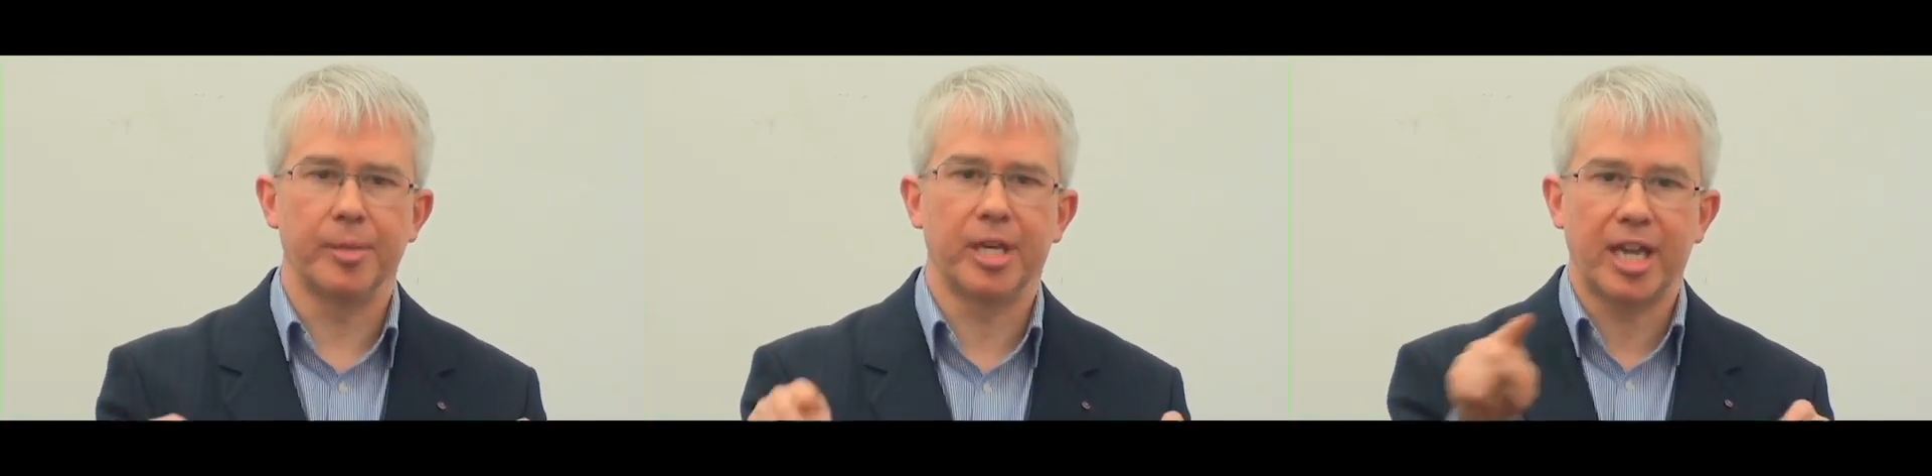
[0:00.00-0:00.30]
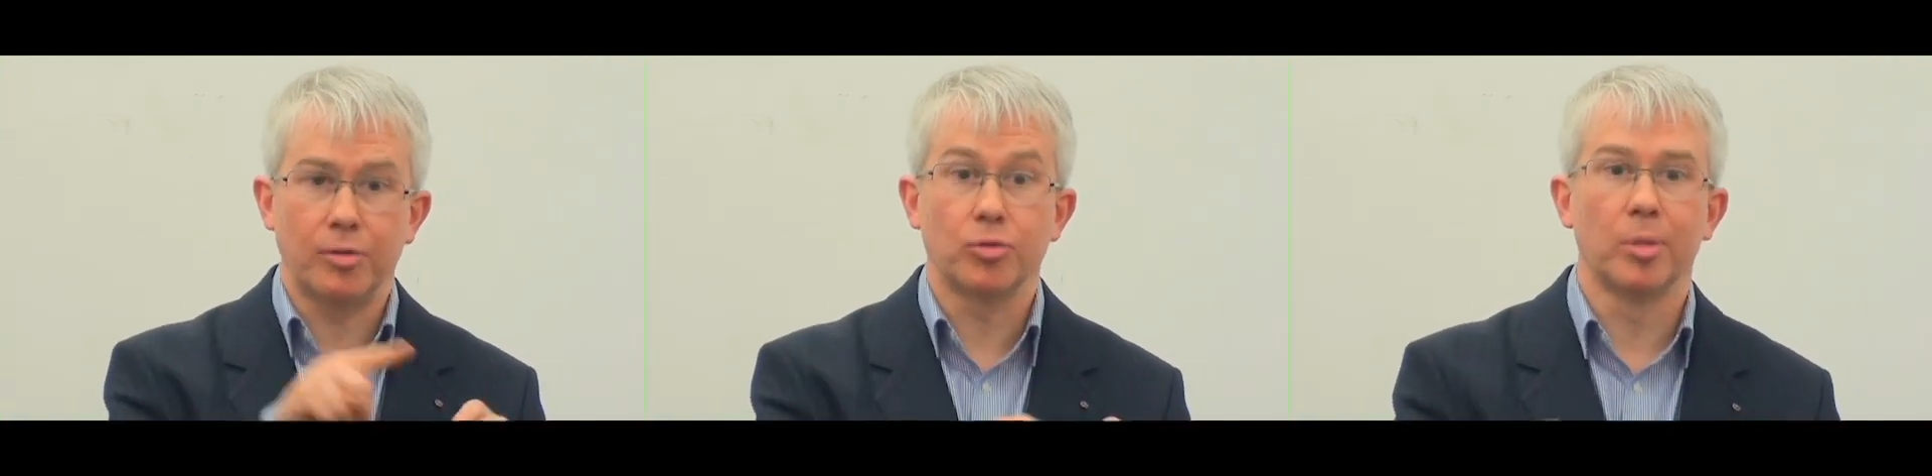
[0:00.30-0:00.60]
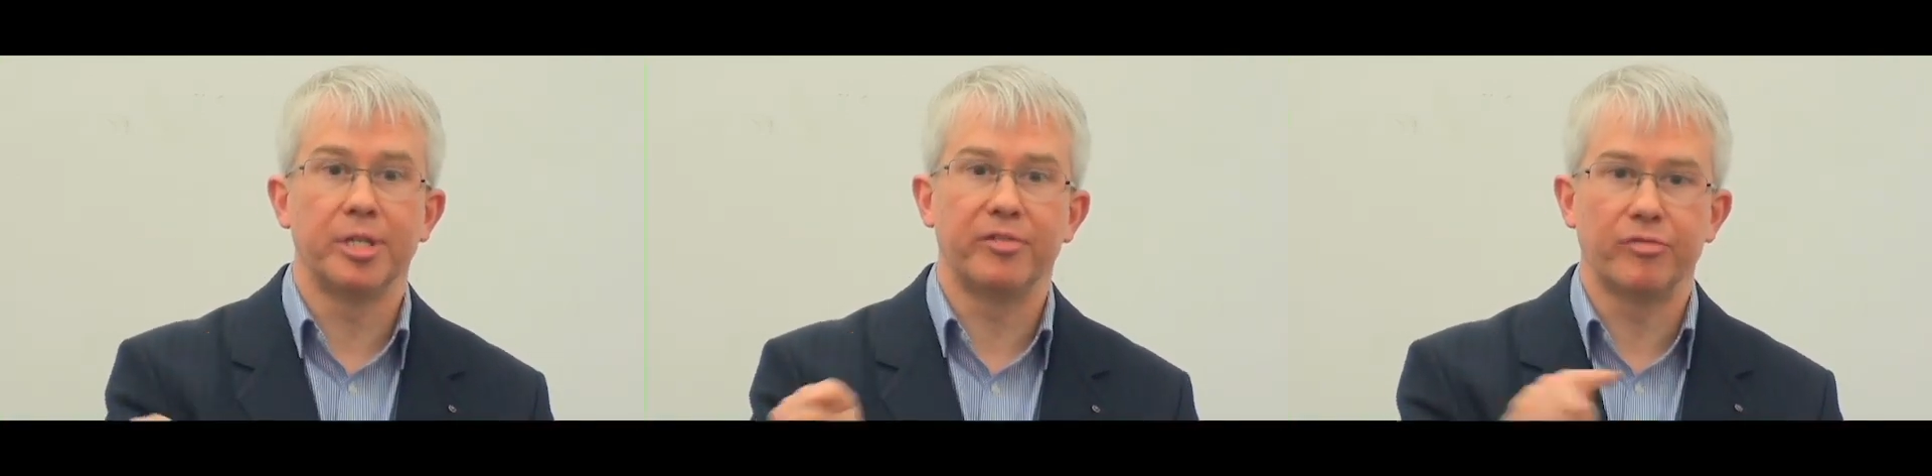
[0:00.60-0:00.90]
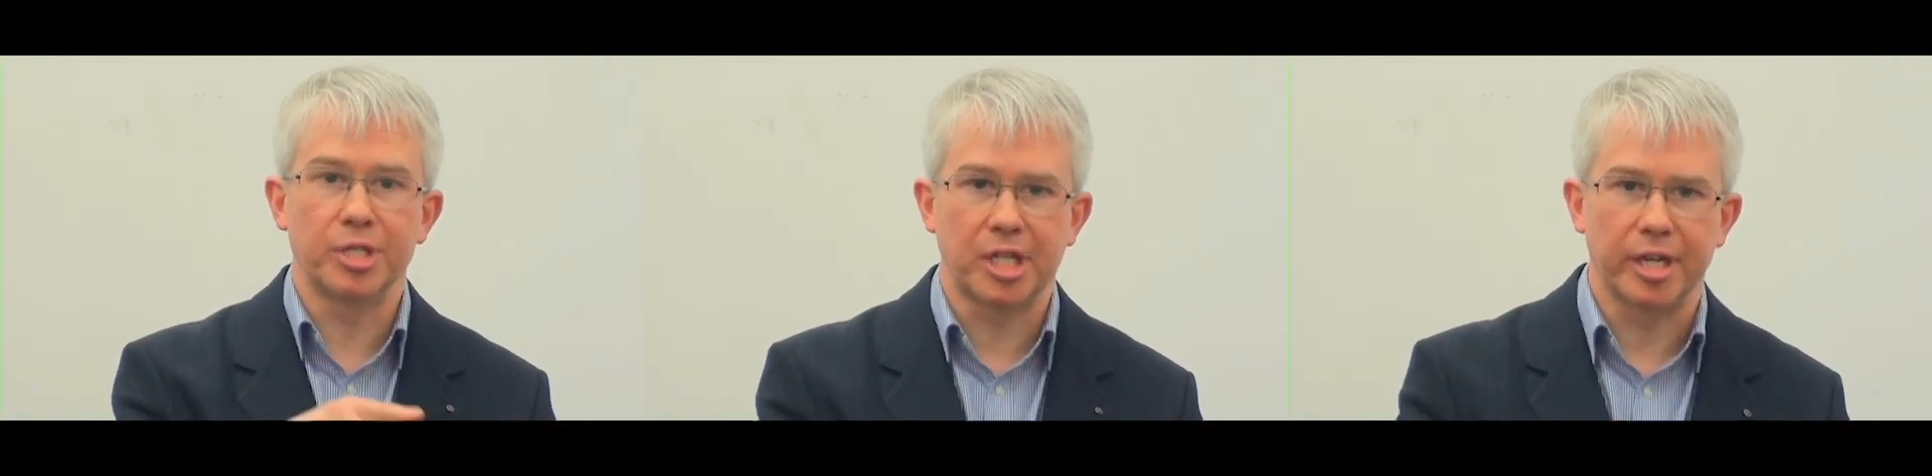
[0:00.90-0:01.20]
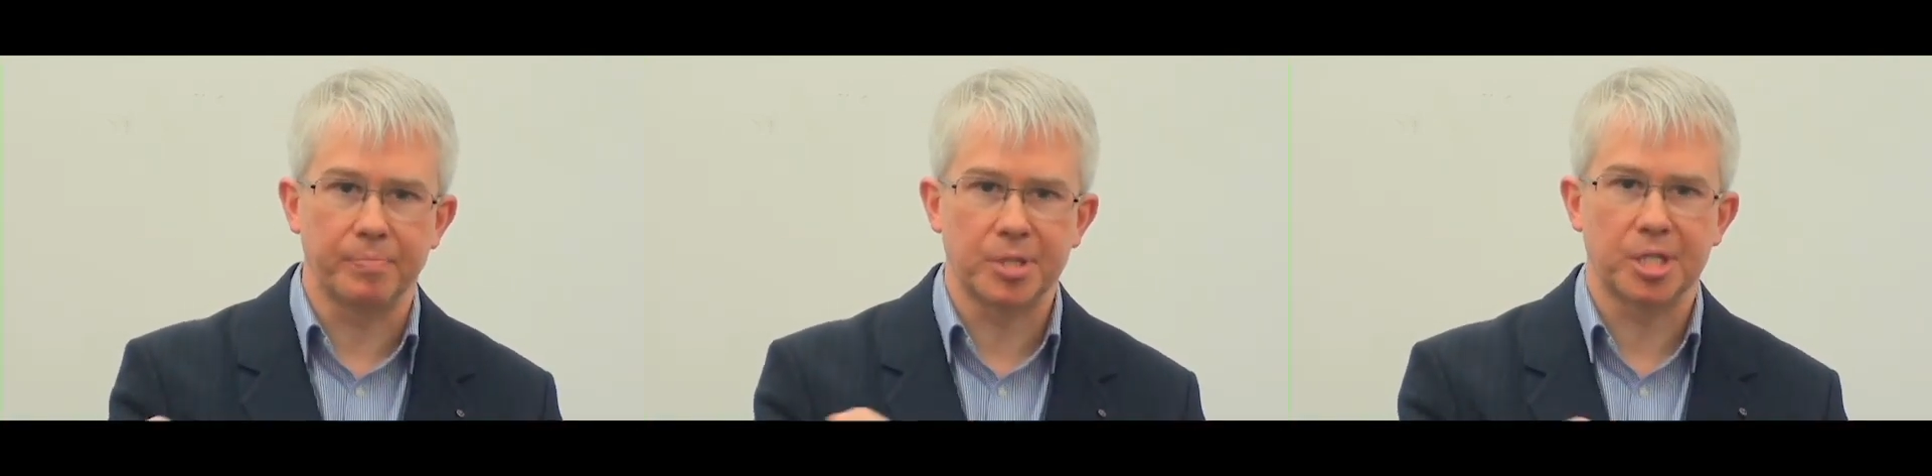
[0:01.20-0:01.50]
and they count all the different
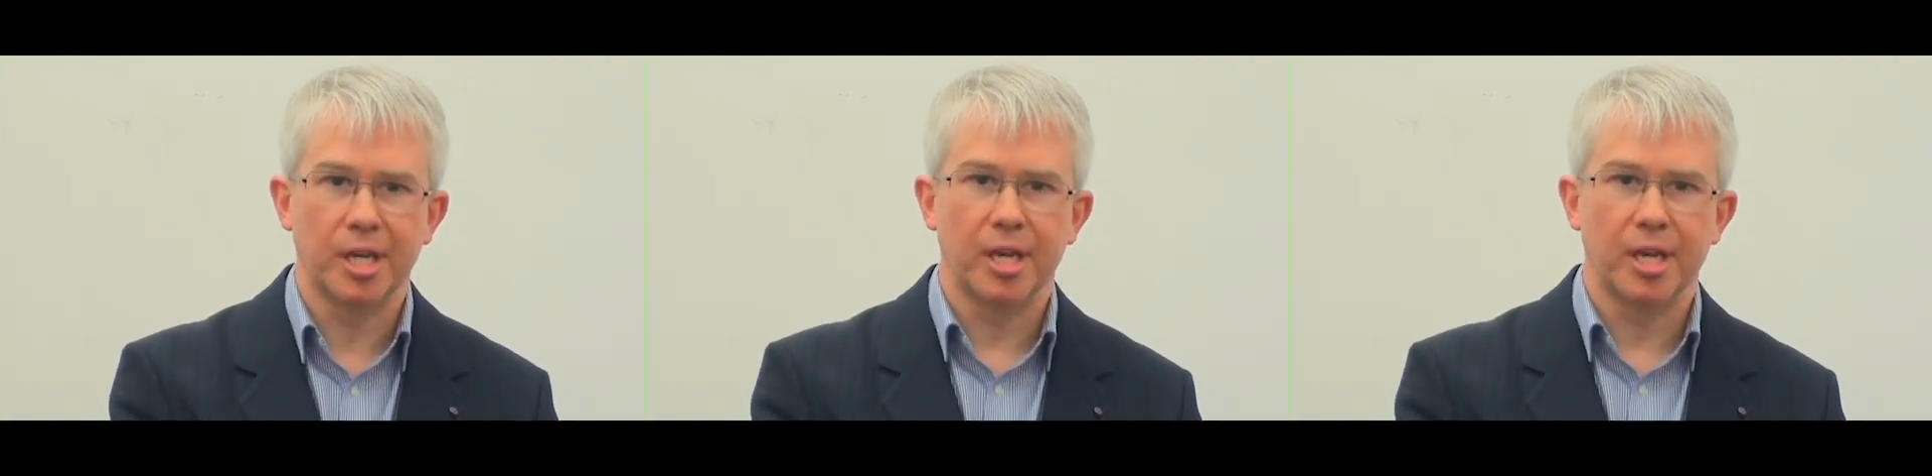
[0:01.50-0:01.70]
types.